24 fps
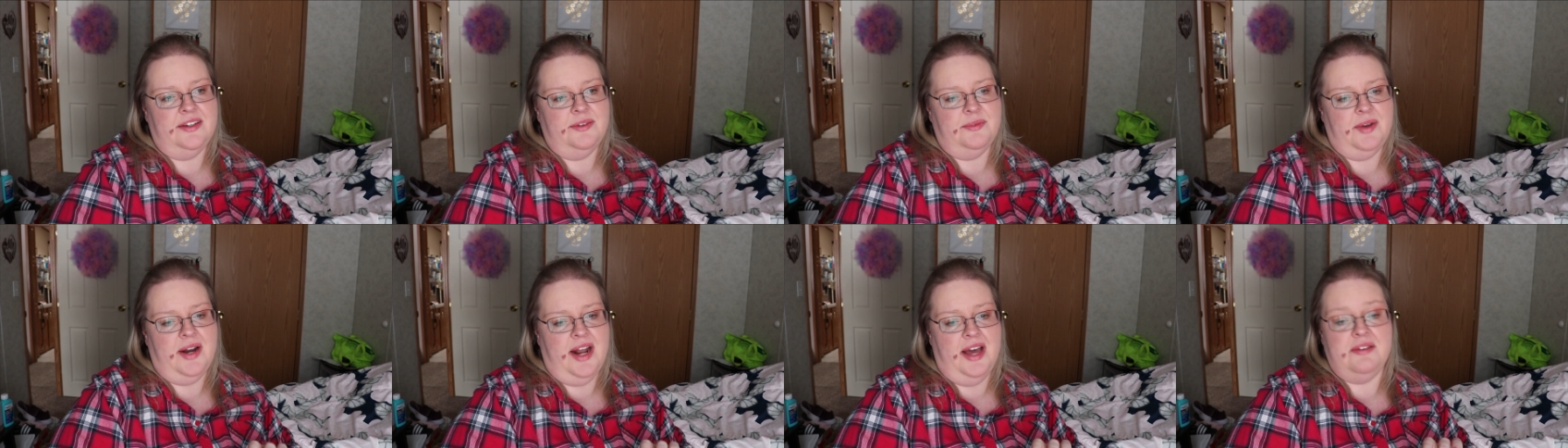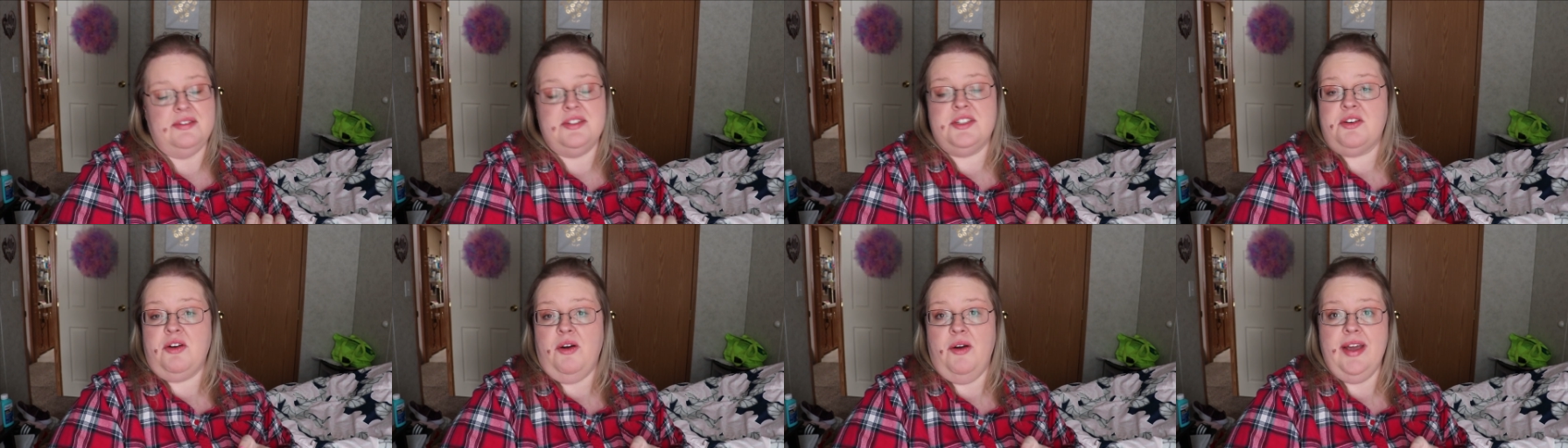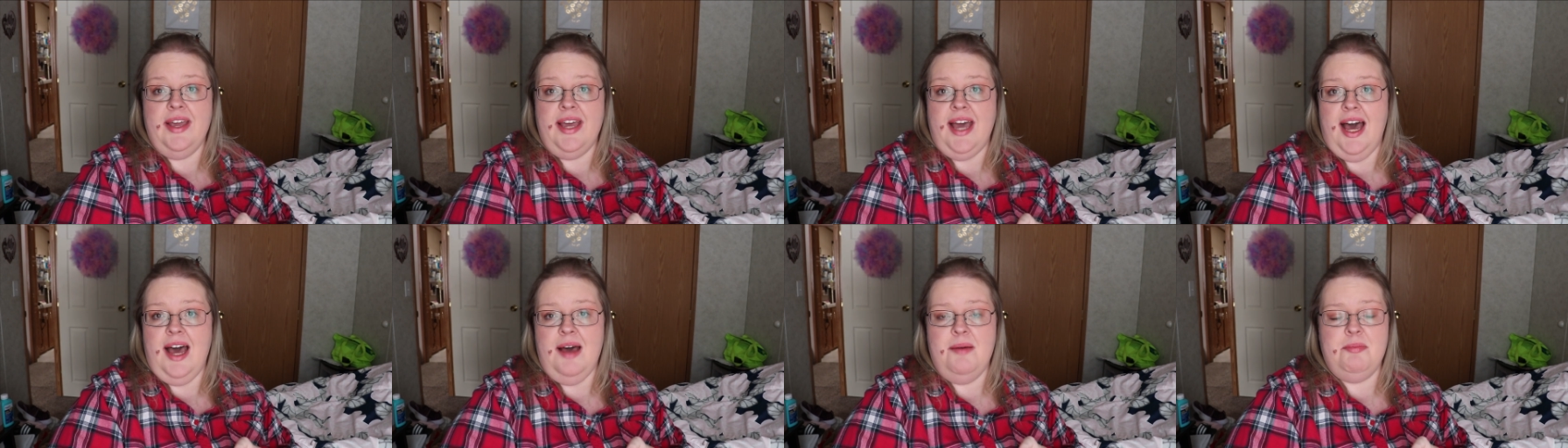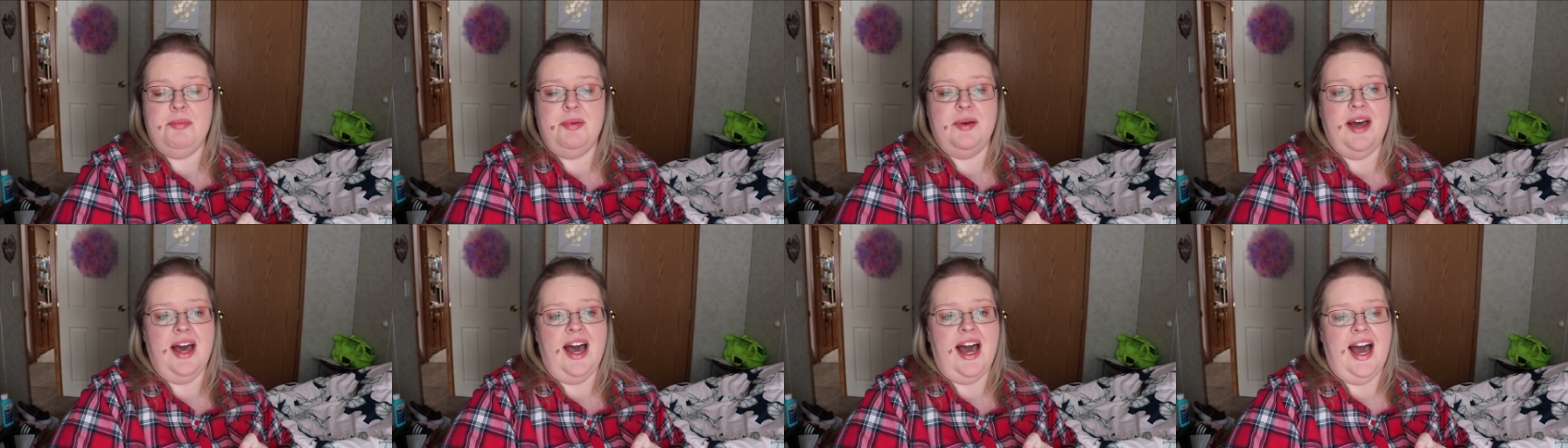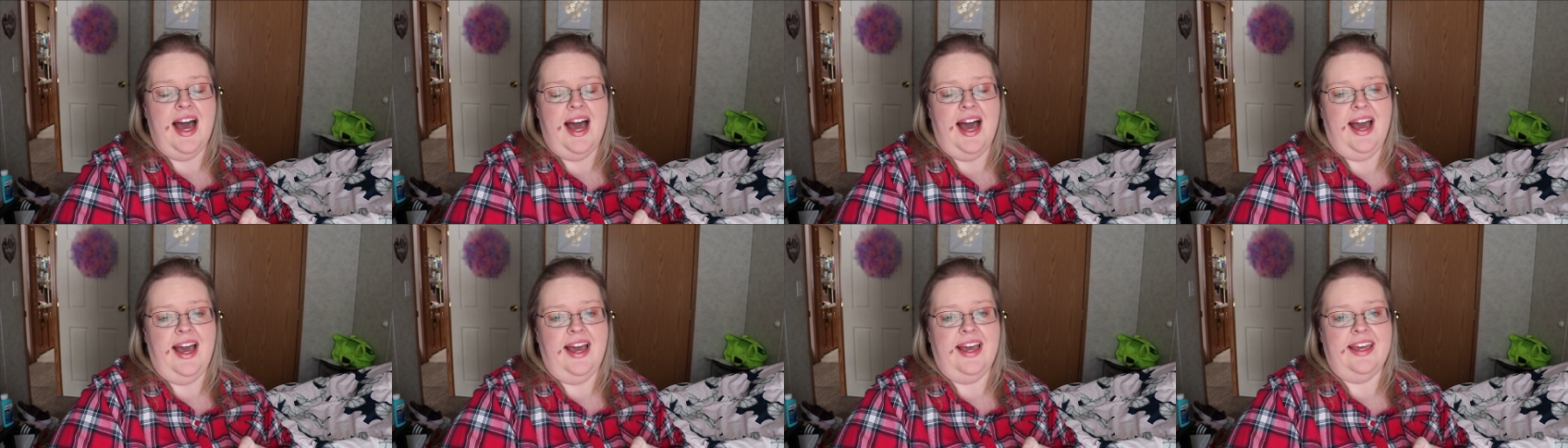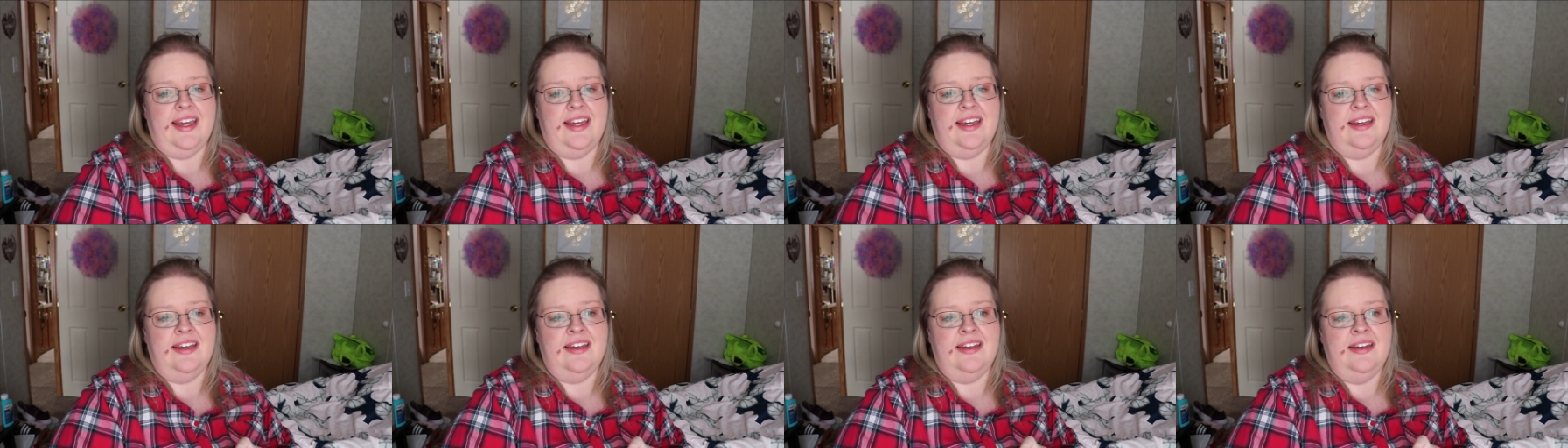when I was growing up,
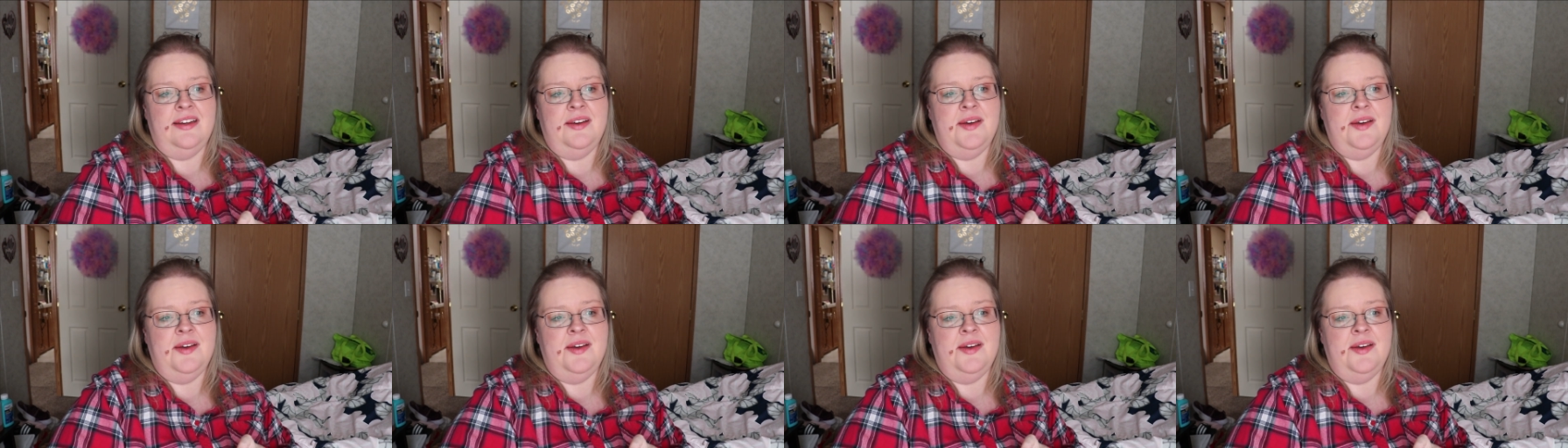I,